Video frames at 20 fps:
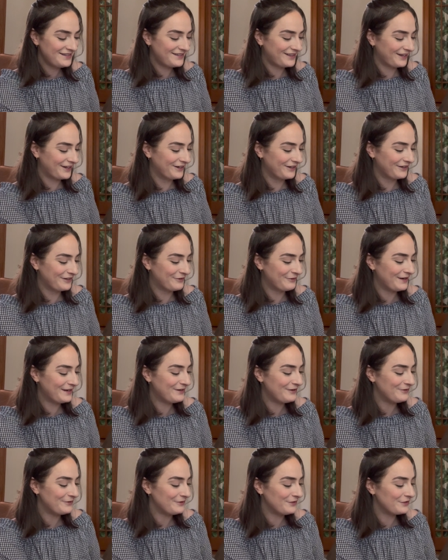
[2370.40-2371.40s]
they're quite
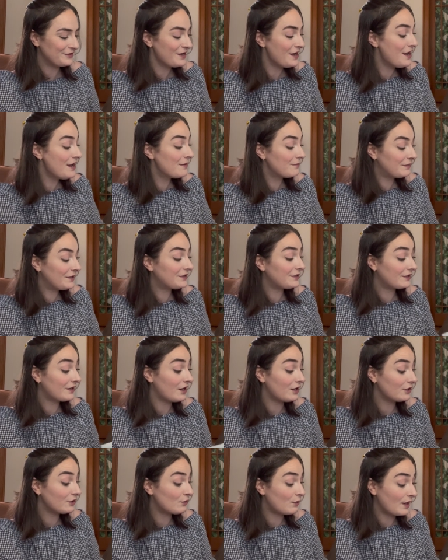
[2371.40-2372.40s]
old, but there
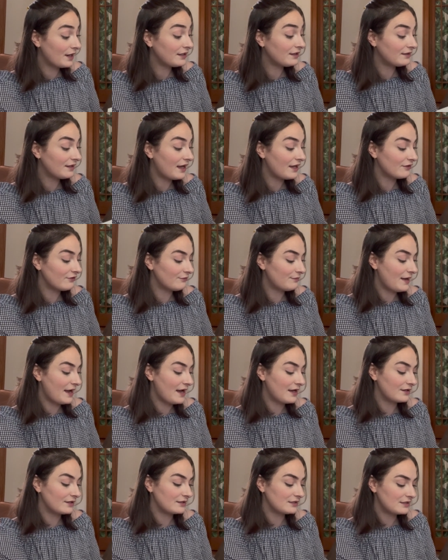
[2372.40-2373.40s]
are quite a lot of
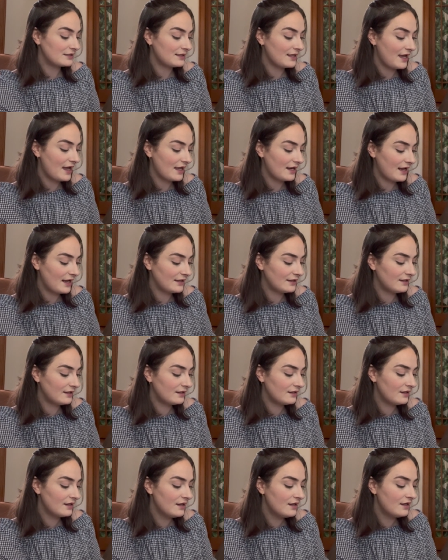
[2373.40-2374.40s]
patterns that I
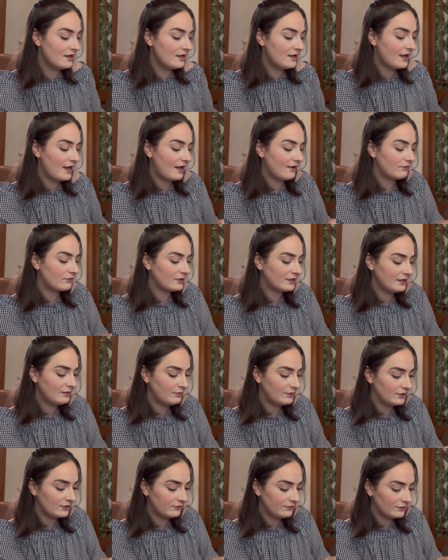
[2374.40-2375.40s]
think have really
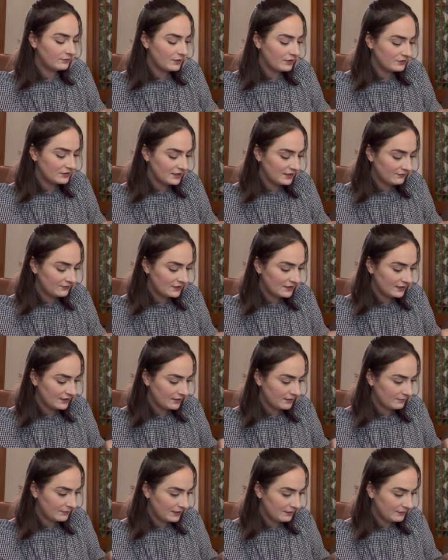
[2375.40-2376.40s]
beautiful motifs to
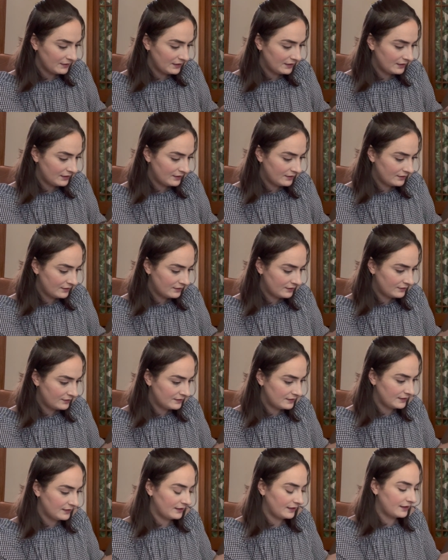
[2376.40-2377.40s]
them. Let me
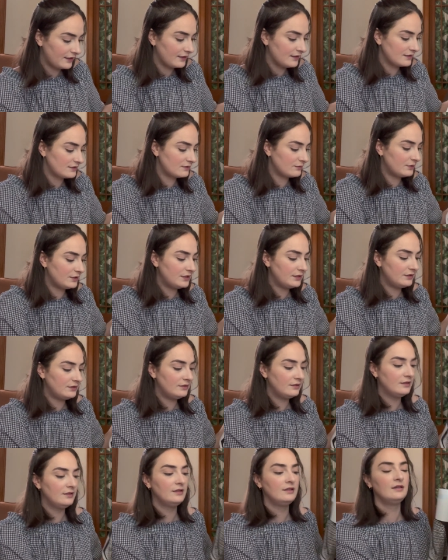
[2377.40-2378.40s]
see like this
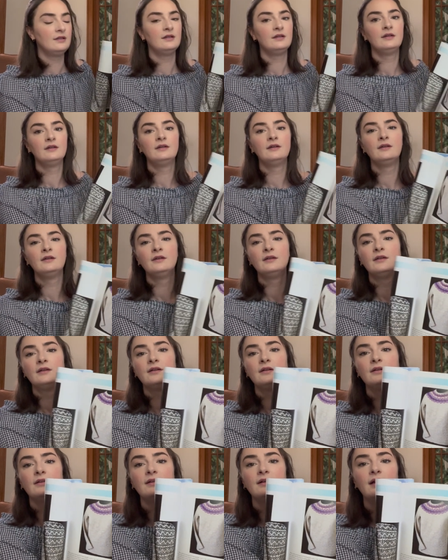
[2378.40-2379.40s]
one.
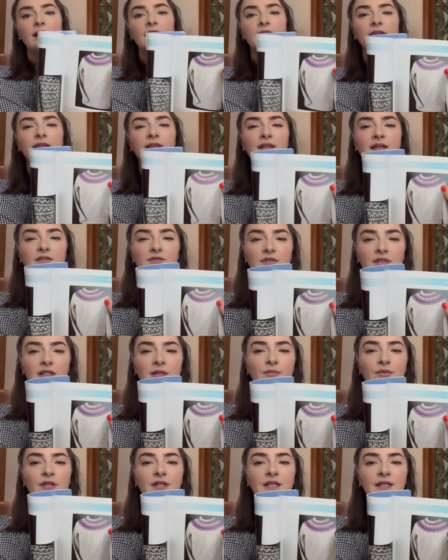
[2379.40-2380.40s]
I think that's really
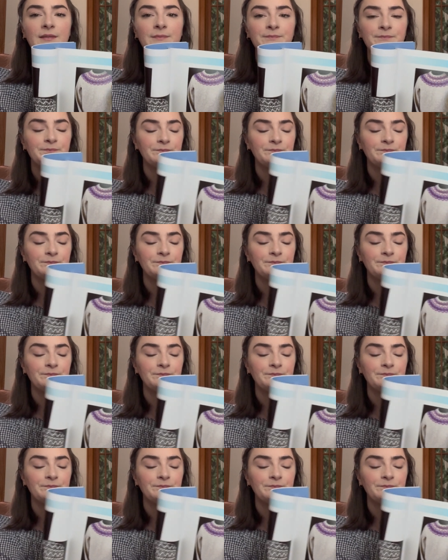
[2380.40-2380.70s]
pretty.